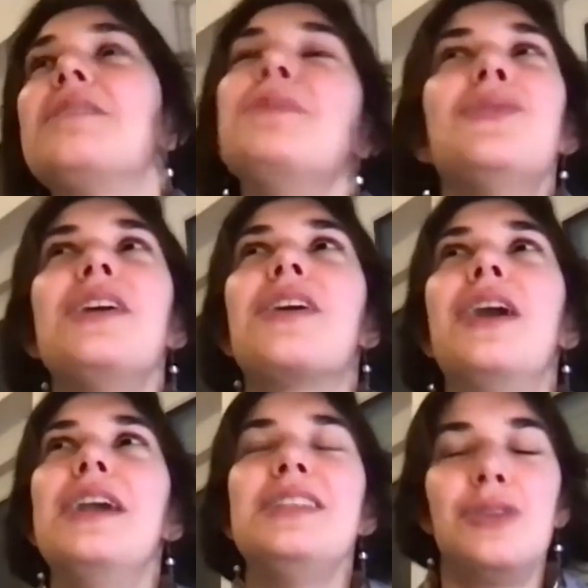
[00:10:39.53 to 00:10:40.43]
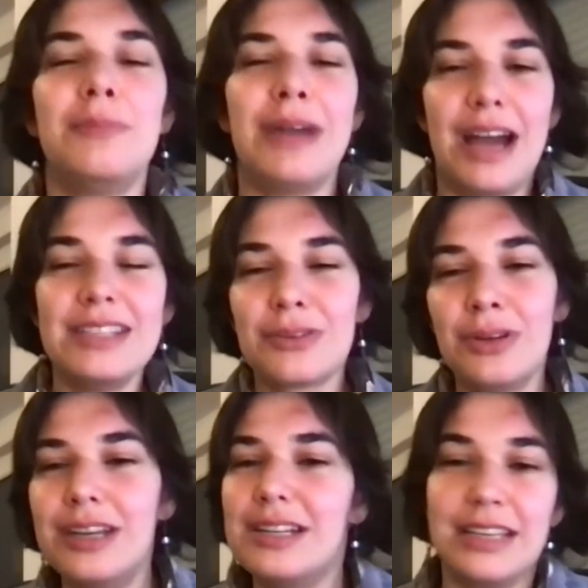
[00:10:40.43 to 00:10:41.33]
Munich already during my high school
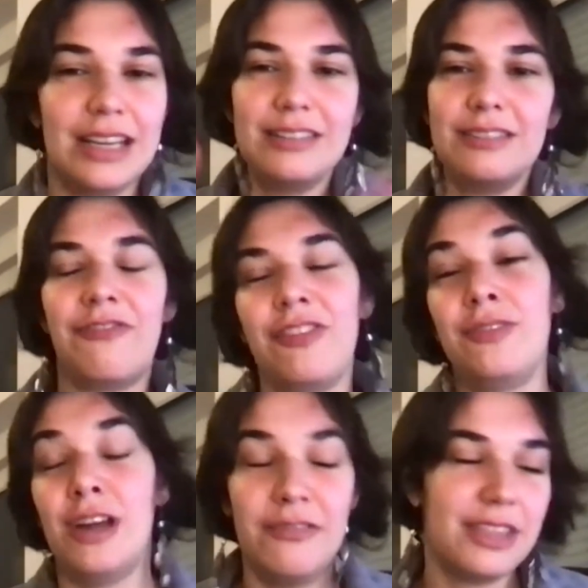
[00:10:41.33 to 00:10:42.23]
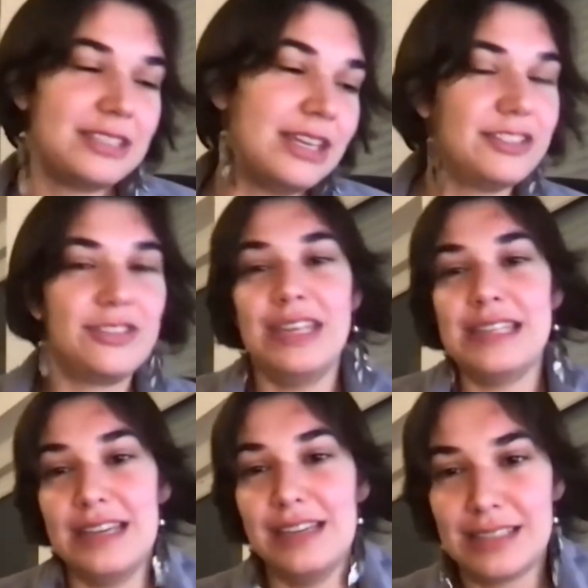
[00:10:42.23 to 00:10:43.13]
years, and I love the city to this
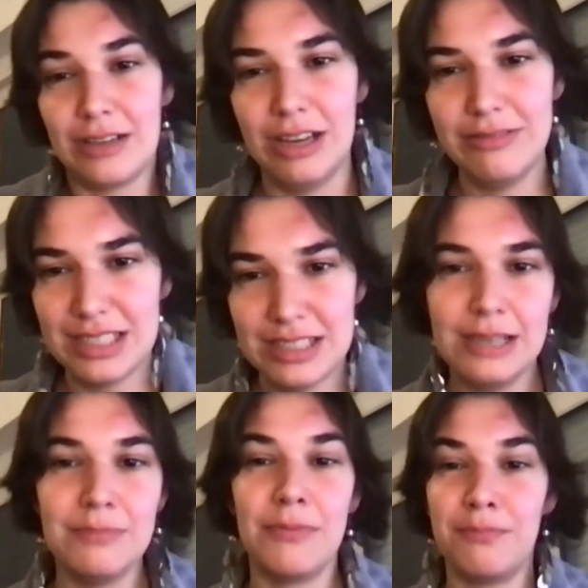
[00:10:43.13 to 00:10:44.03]
day. I still love the city.